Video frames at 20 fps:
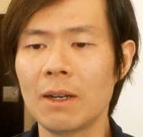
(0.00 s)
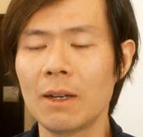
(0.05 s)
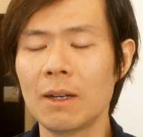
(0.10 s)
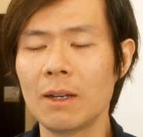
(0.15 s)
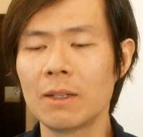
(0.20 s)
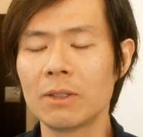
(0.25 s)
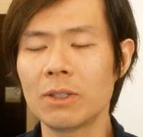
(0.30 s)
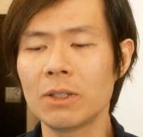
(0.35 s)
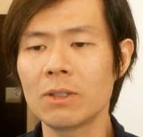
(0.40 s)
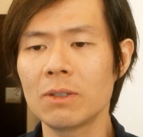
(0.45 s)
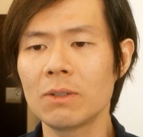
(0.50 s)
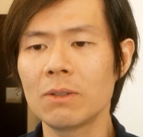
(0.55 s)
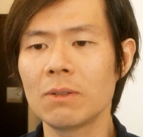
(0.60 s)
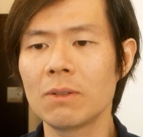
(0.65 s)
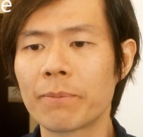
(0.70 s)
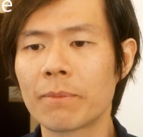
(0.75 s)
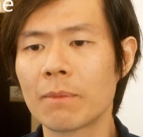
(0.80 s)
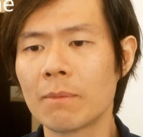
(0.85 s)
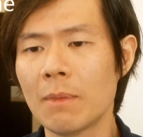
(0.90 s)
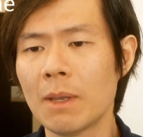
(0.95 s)
Just
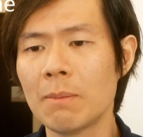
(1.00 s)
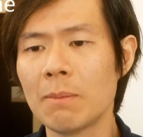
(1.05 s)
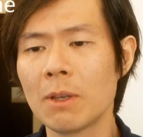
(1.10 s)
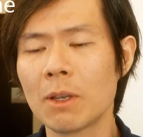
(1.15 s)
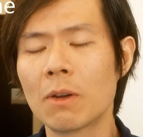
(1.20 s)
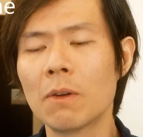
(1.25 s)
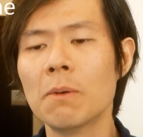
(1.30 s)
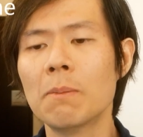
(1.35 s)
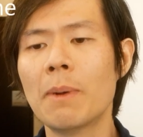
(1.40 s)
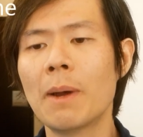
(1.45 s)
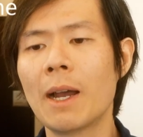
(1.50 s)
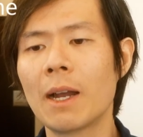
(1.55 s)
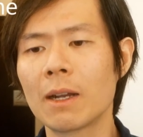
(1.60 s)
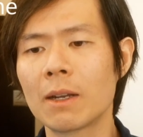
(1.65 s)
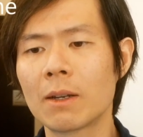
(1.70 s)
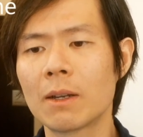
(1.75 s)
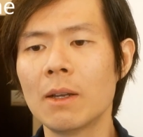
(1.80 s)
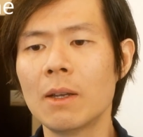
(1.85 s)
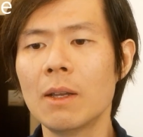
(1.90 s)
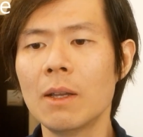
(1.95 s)
to maybe go
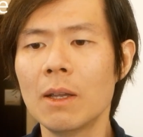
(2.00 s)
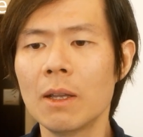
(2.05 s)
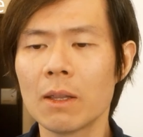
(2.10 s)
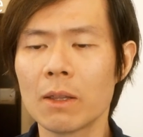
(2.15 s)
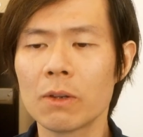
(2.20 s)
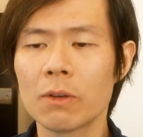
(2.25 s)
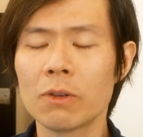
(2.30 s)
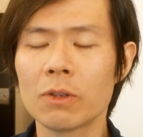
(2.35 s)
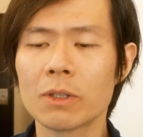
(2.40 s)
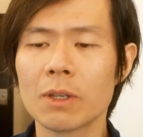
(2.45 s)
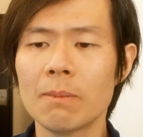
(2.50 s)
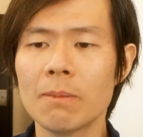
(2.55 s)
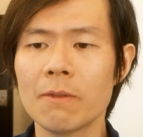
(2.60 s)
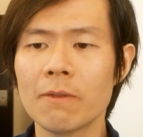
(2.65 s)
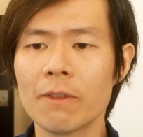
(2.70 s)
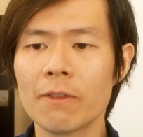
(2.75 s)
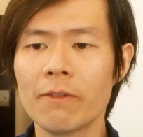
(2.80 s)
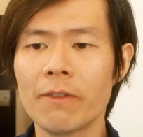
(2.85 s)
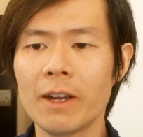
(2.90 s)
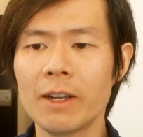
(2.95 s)
back through some of
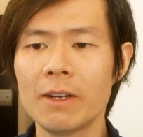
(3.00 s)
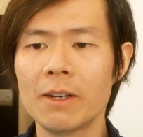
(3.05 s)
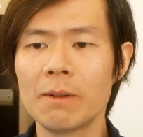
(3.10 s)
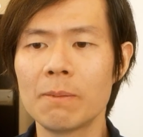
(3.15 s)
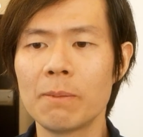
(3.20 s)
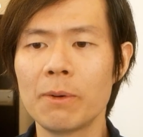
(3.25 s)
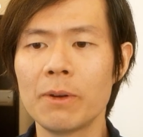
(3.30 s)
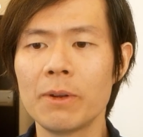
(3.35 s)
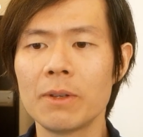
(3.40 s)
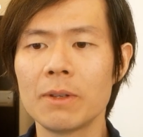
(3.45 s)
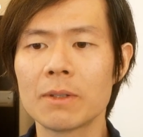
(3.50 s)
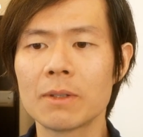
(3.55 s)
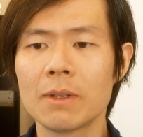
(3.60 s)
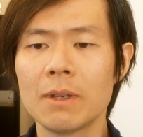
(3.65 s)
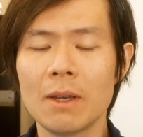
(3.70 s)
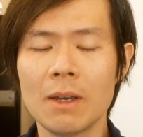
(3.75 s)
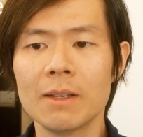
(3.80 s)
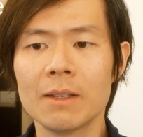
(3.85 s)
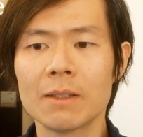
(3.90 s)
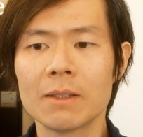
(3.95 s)
the finer points.
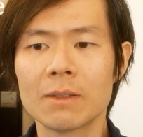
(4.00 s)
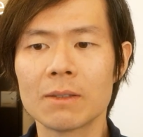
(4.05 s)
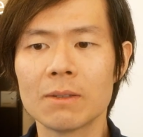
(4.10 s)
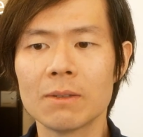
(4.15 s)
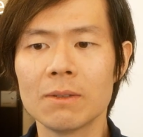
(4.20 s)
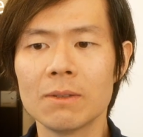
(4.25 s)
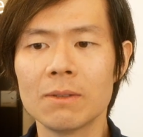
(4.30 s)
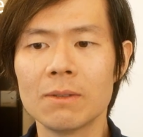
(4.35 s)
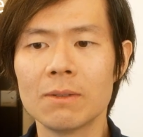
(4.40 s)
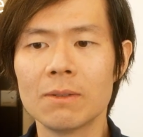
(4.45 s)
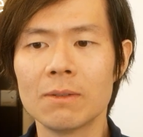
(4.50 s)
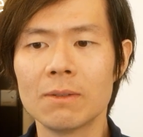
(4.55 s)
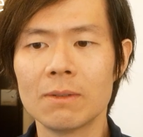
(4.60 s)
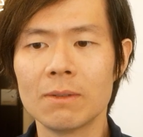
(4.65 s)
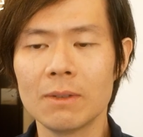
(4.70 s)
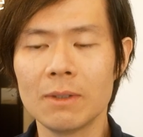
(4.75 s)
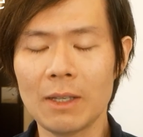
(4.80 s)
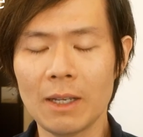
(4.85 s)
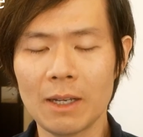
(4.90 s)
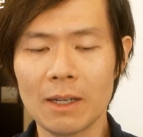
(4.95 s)
So
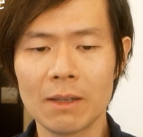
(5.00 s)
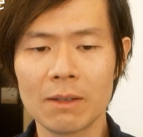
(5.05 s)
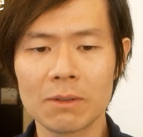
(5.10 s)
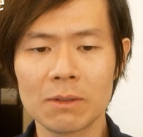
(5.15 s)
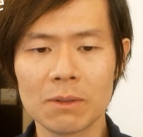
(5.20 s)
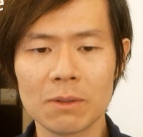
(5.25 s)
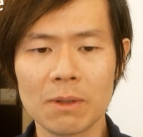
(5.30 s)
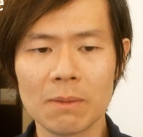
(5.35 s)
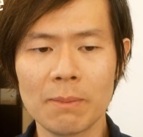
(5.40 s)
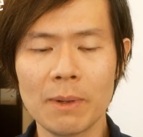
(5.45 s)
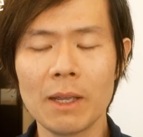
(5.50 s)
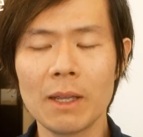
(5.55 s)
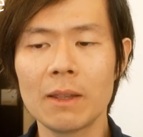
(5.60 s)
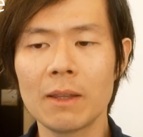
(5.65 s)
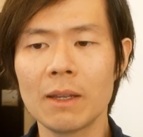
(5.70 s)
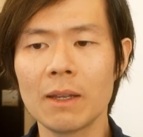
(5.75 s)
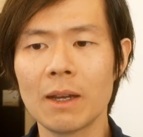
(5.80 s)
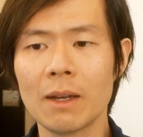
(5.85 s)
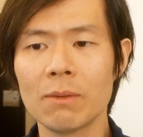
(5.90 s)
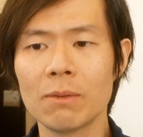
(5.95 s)
yeah, so the big
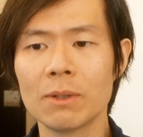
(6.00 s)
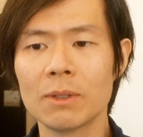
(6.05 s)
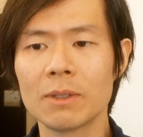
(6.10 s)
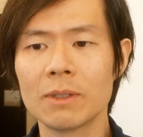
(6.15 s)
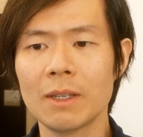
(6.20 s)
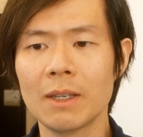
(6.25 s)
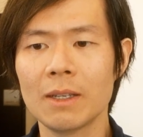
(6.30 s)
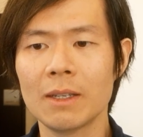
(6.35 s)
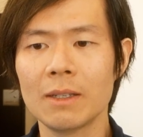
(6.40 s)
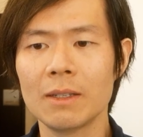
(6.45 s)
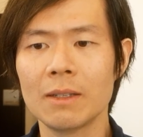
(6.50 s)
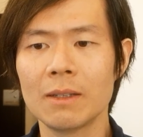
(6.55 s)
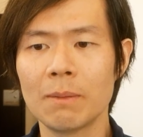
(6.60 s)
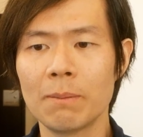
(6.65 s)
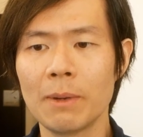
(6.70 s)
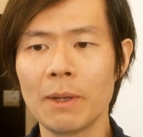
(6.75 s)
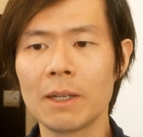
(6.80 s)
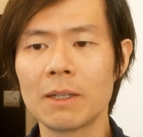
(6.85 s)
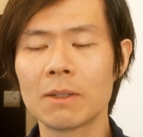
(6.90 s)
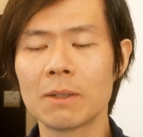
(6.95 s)
thing I would say, the
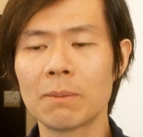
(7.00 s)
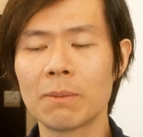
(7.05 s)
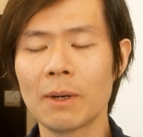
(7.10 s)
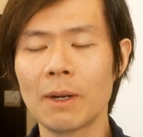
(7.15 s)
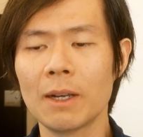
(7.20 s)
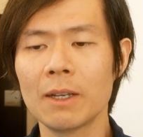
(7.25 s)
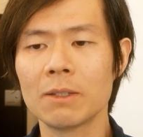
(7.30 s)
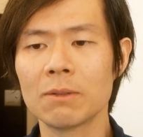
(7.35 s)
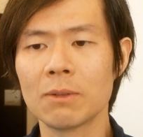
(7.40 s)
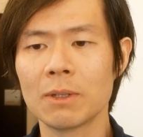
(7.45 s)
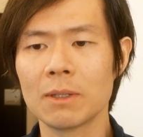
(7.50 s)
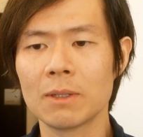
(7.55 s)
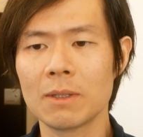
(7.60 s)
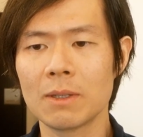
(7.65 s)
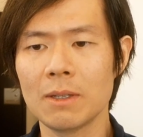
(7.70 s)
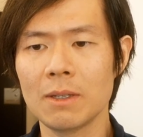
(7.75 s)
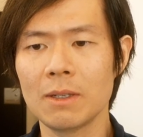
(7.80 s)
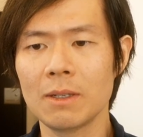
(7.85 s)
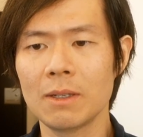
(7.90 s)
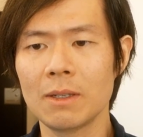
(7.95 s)
big surprise was
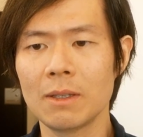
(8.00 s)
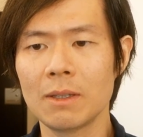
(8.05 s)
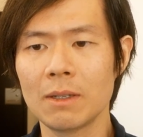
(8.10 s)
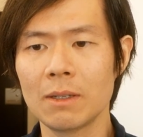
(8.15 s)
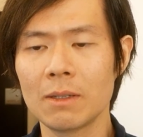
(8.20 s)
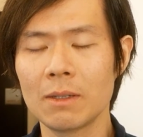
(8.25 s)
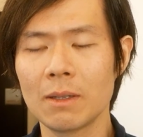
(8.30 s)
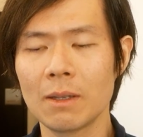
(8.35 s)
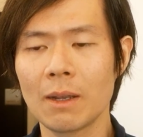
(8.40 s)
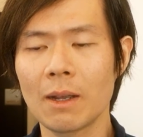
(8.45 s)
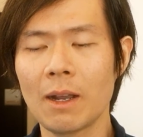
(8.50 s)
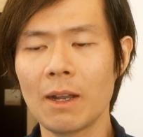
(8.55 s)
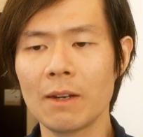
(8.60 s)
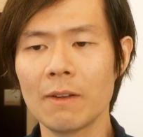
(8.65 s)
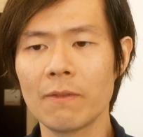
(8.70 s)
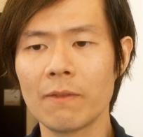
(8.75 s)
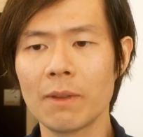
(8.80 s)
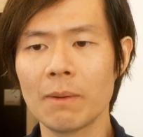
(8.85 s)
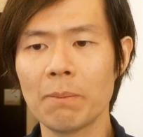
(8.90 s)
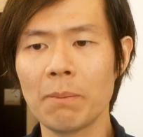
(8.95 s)
the kind
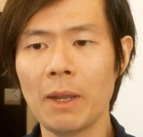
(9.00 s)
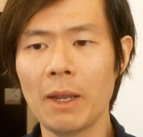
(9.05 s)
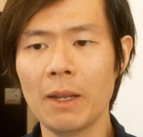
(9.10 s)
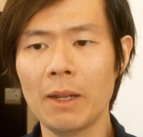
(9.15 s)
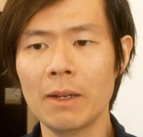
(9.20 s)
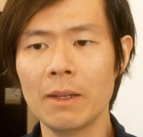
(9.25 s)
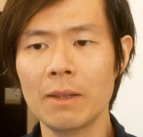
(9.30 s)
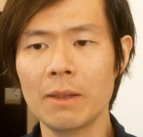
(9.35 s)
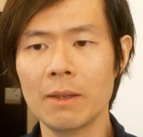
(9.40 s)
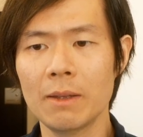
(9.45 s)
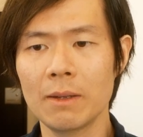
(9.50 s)
of the pain in